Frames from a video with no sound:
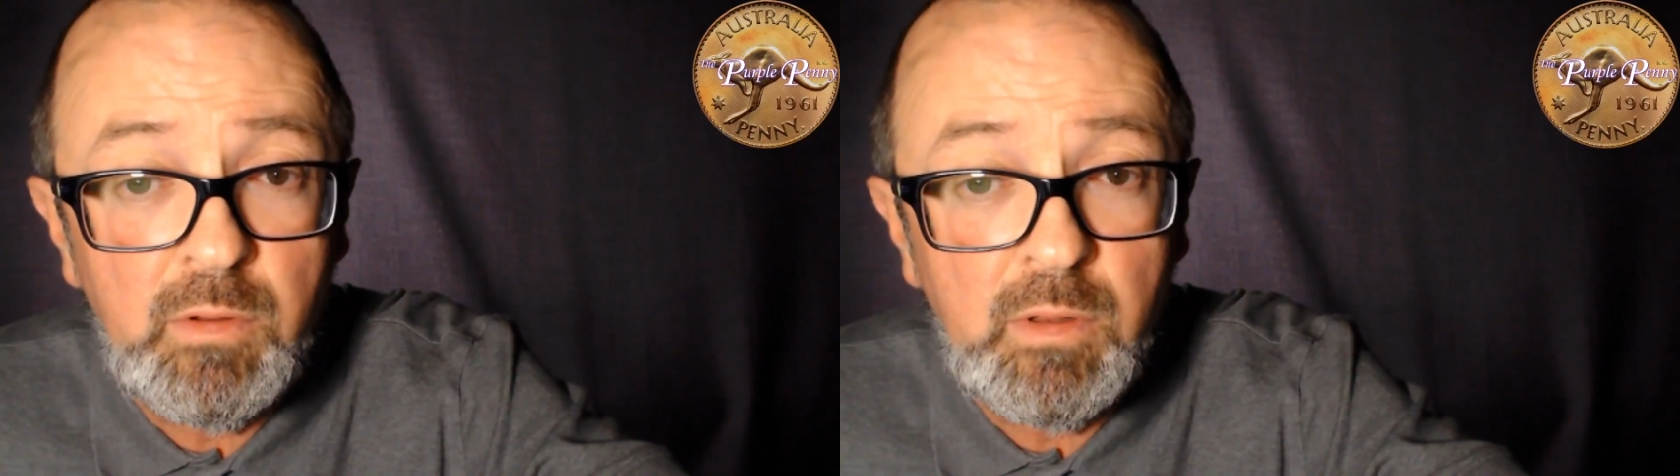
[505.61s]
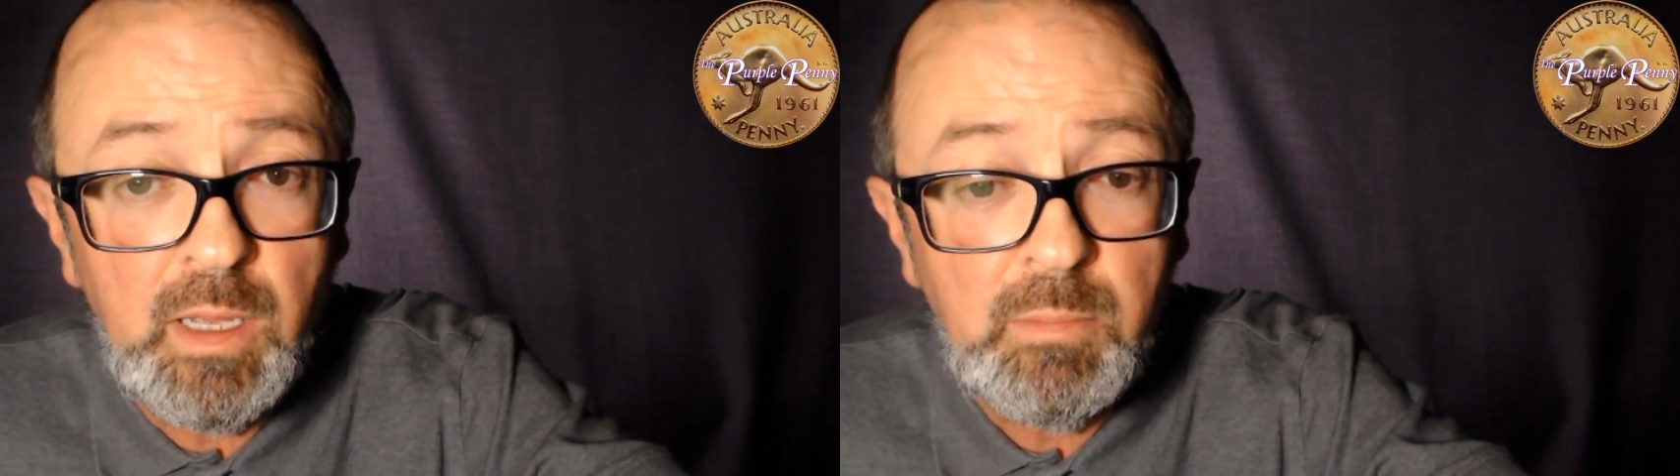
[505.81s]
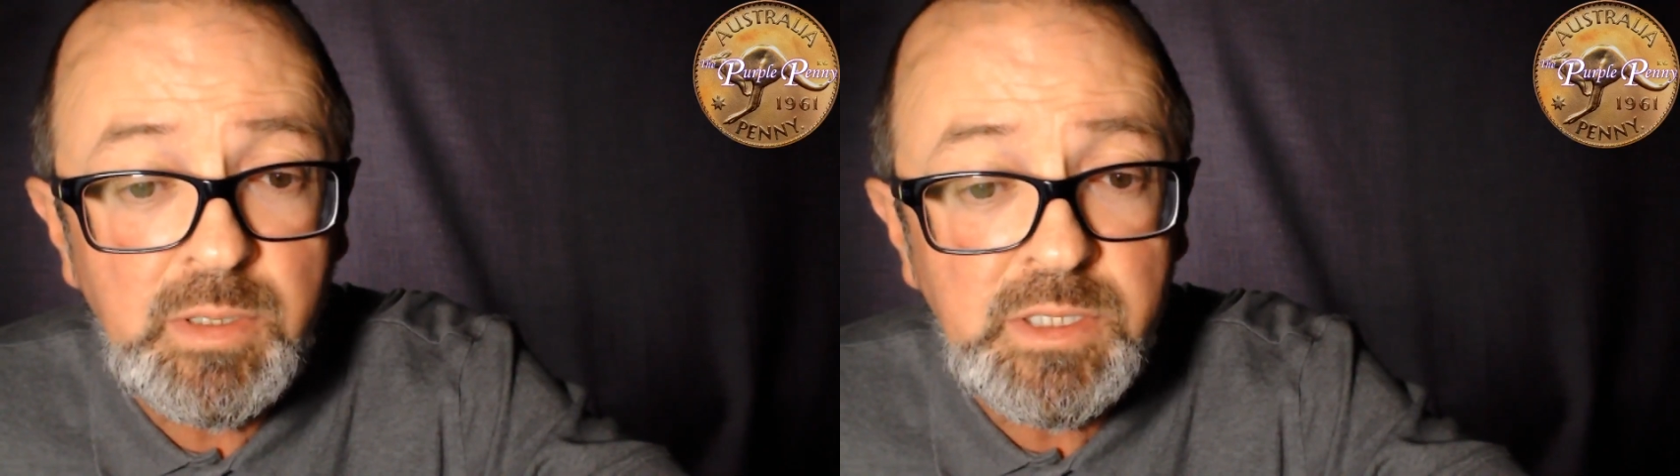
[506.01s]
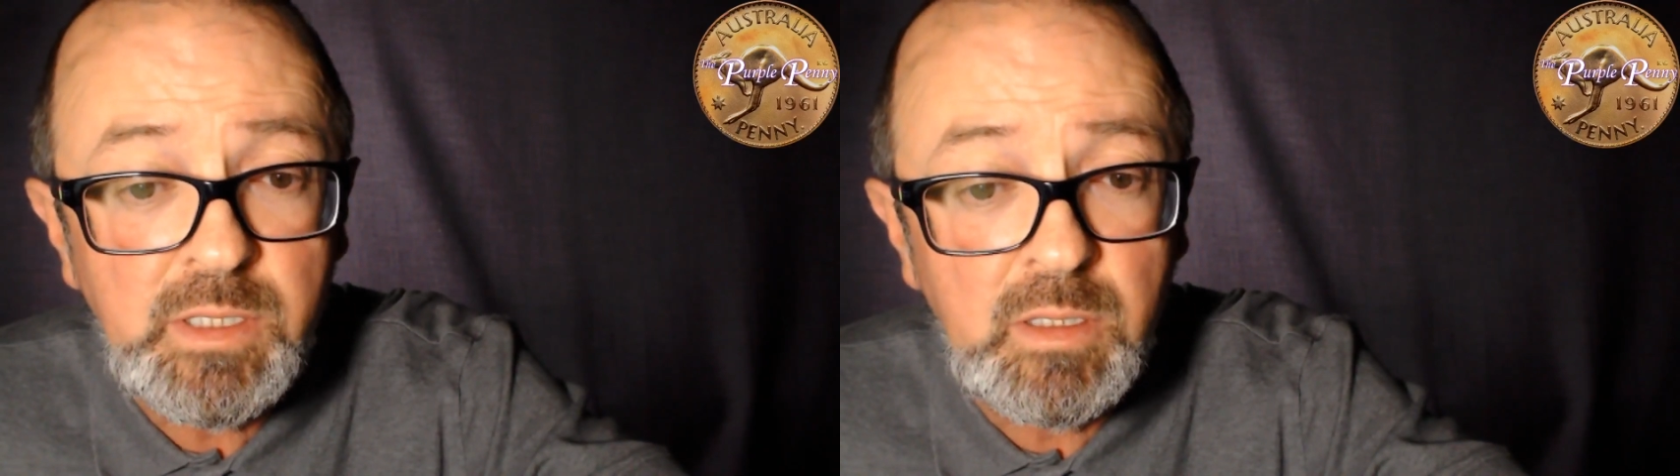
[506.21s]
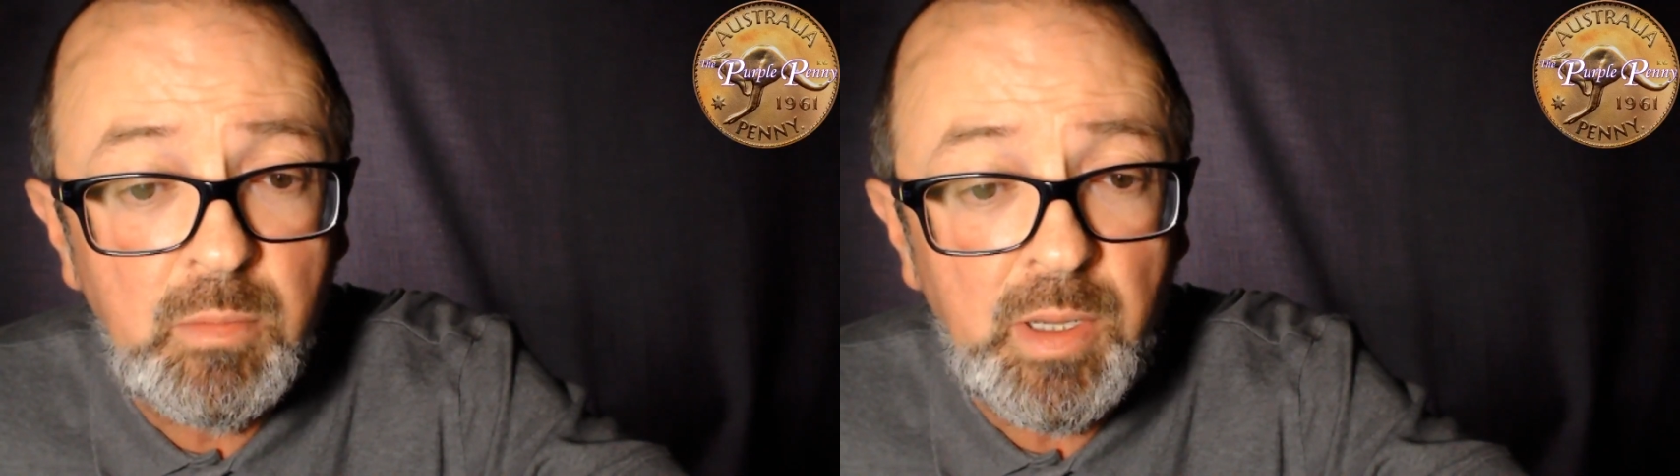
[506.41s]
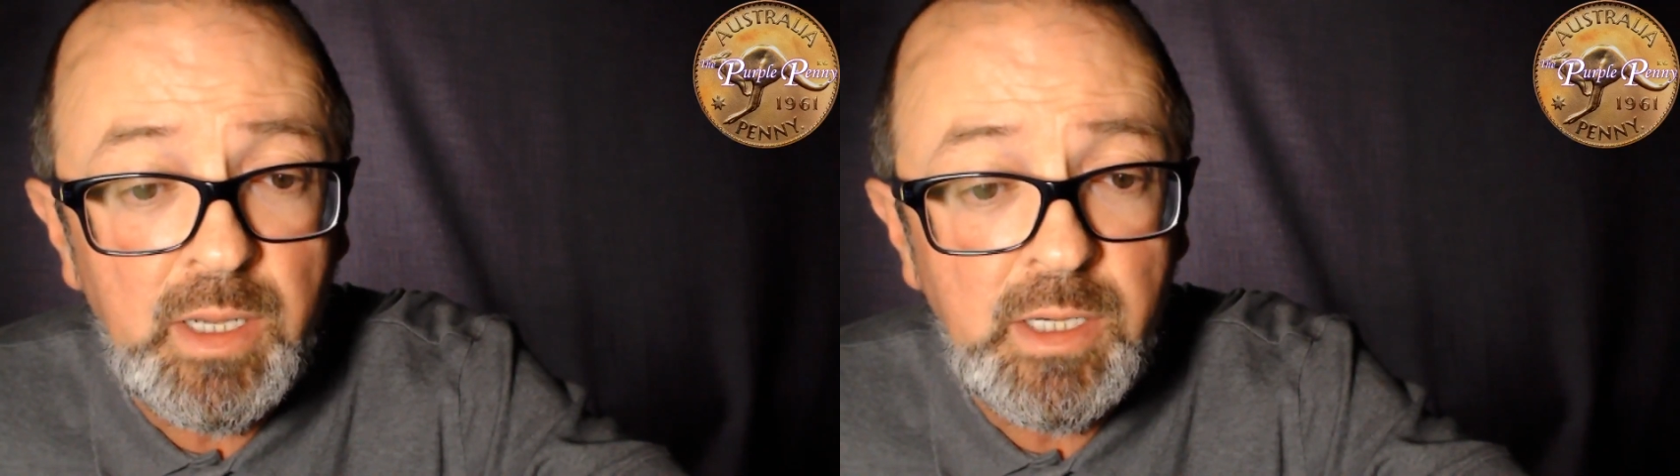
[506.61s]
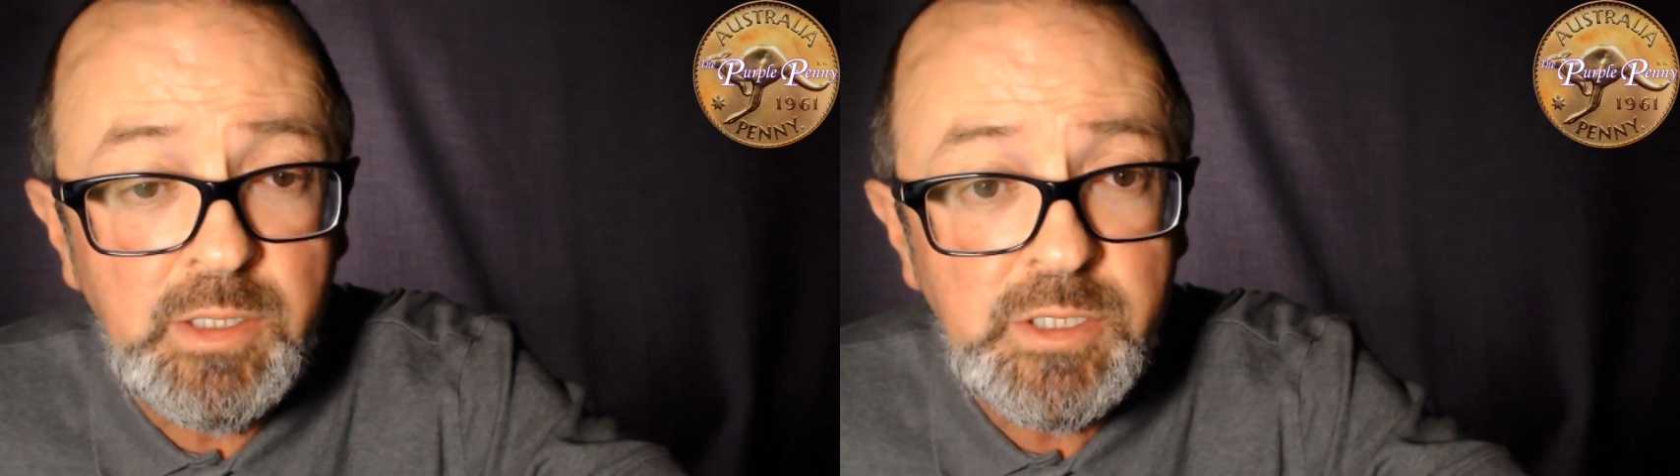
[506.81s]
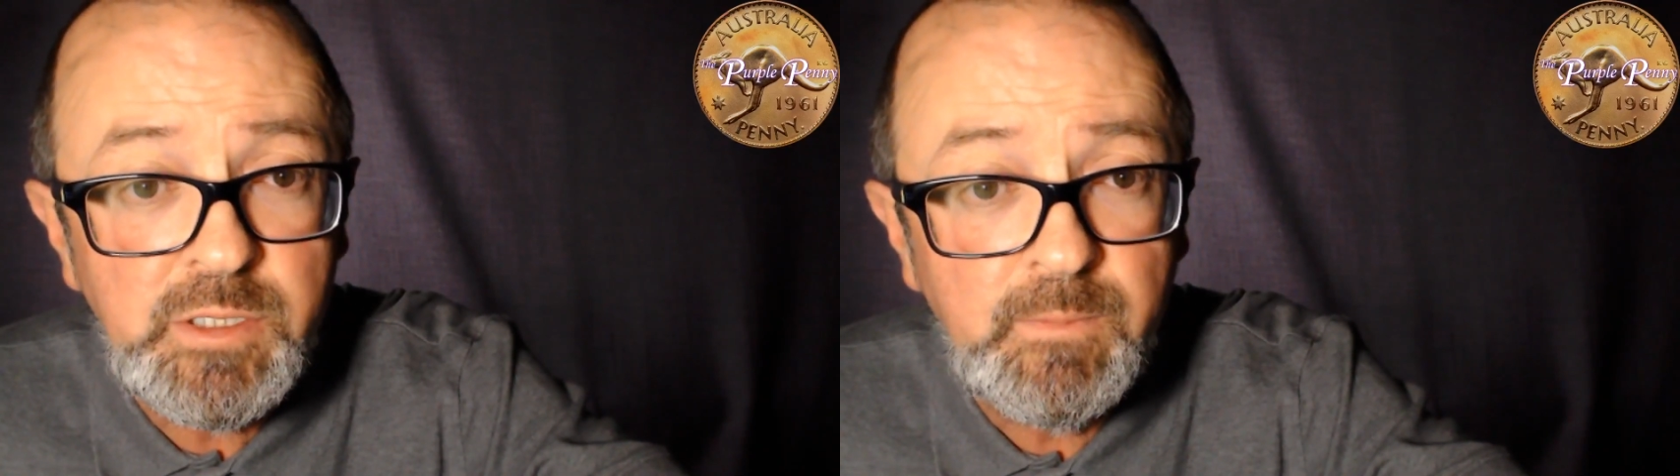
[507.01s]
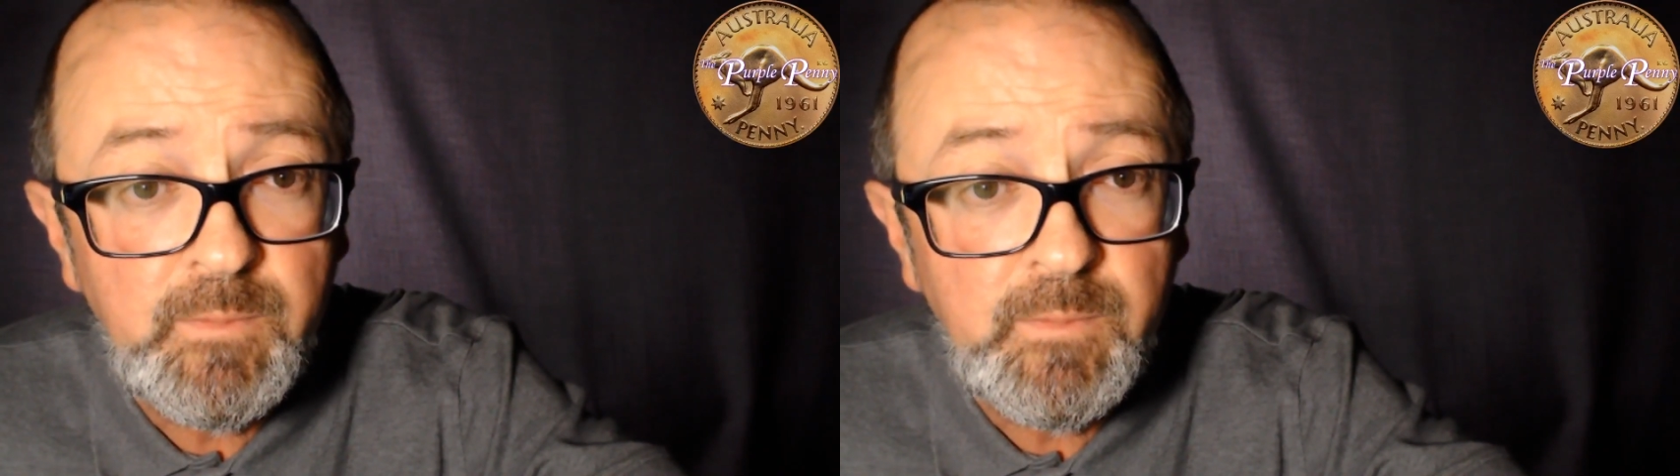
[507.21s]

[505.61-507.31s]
that particular page.